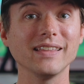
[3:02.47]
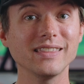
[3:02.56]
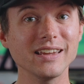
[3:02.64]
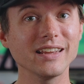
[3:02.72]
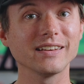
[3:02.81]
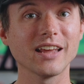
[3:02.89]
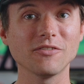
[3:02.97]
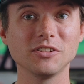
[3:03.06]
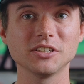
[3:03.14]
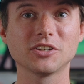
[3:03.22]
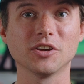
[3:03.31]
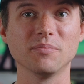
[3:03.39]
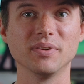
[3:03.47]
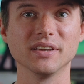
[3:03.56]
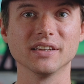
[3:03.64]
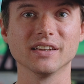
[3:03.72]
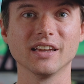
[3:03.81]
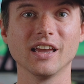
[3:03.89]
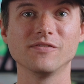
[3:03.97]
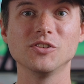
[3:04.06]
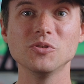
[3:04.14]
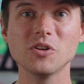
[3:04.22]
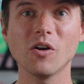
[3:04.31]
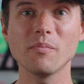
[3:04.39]
think it definitely could be. If
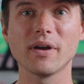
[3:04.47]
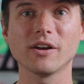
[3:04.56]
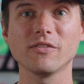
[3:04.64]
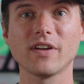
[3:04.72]
you know a better